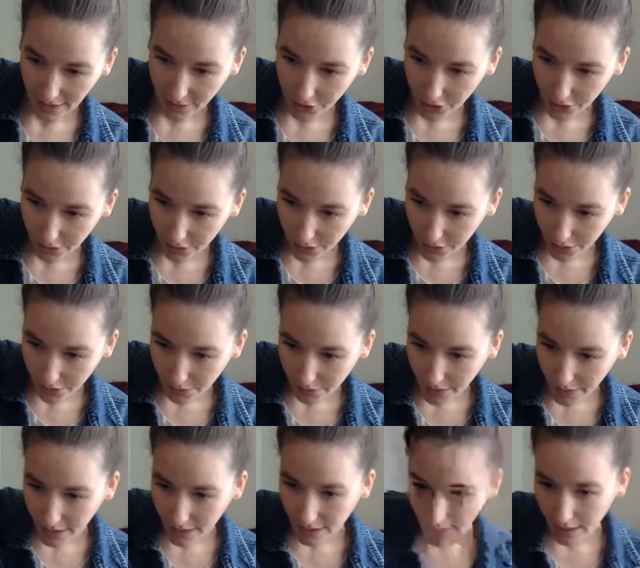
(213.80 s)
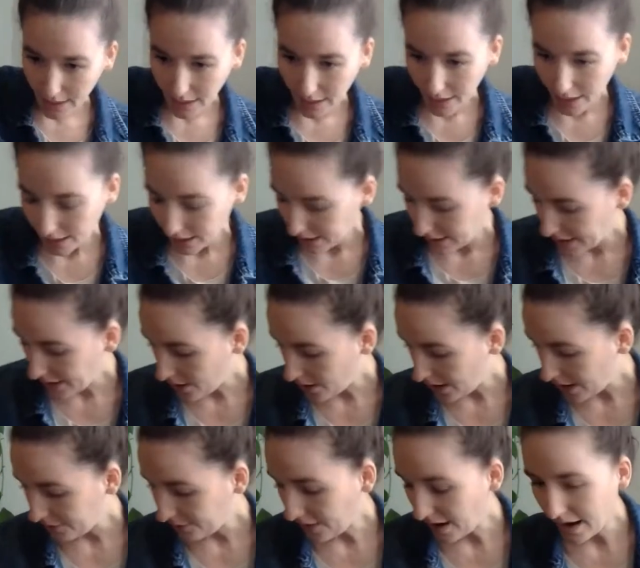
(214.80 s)
That should do it.
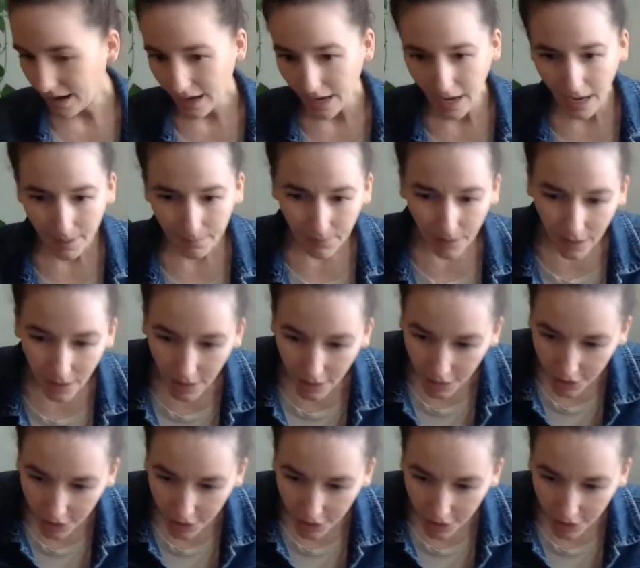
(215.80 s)
Now, if I'm